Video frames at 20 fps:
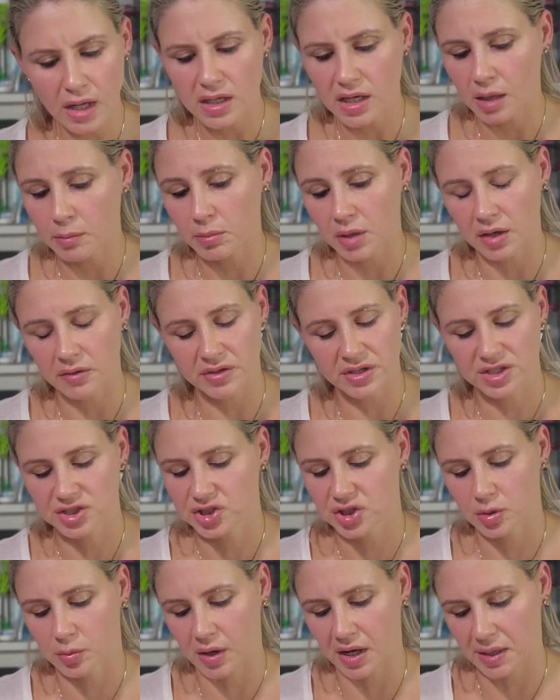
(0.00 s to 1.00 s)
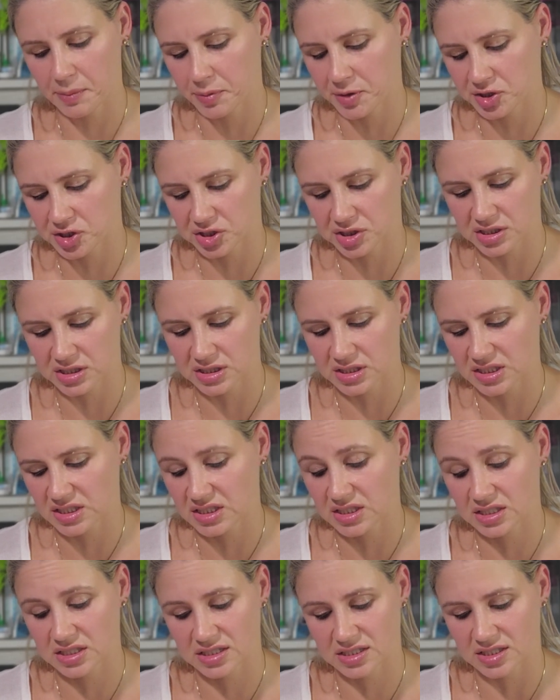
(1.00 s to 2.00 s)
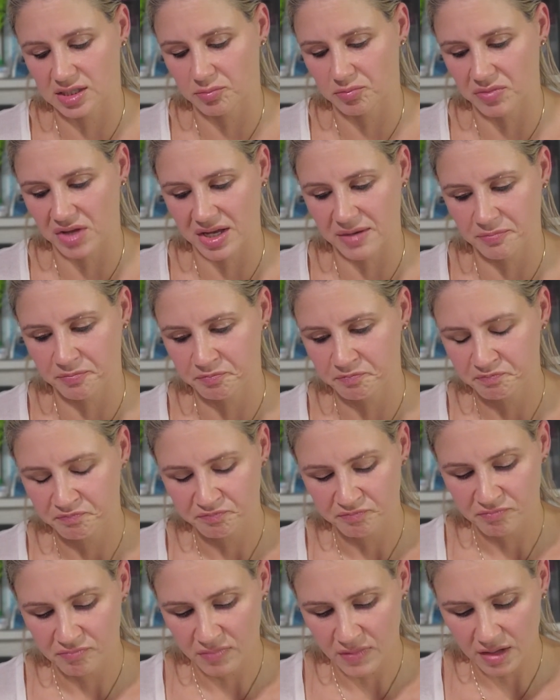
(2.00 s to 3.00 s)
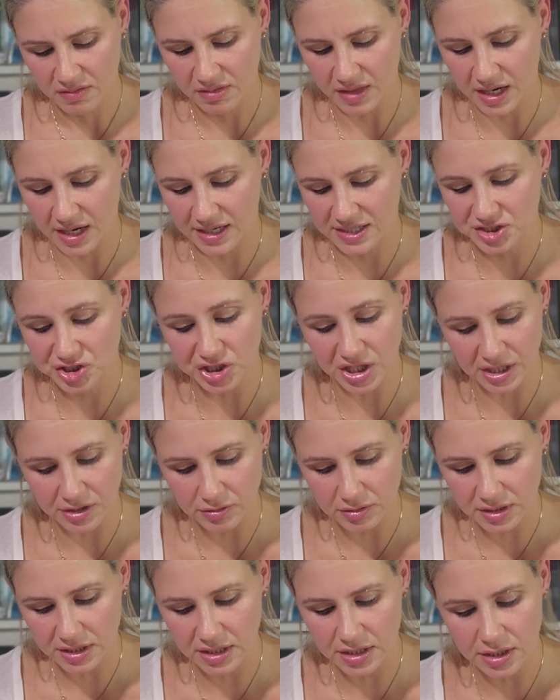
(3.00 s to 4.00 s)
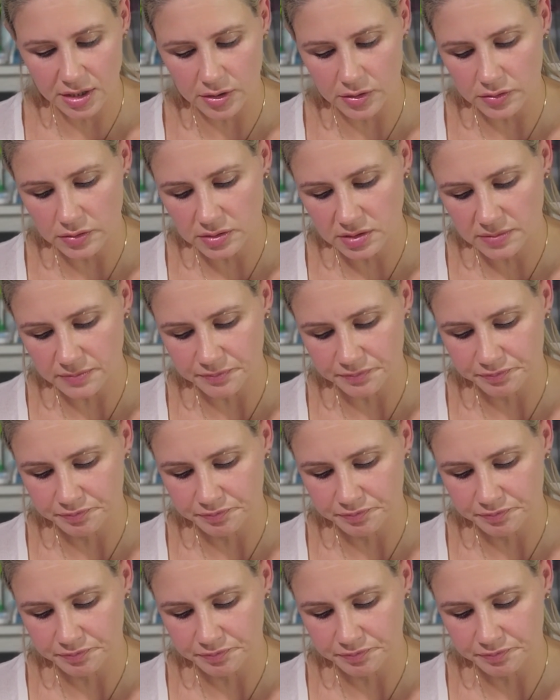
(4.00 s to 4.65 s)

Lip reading: Now I'm not really sure why I purchased this. This isn't something that I generally use.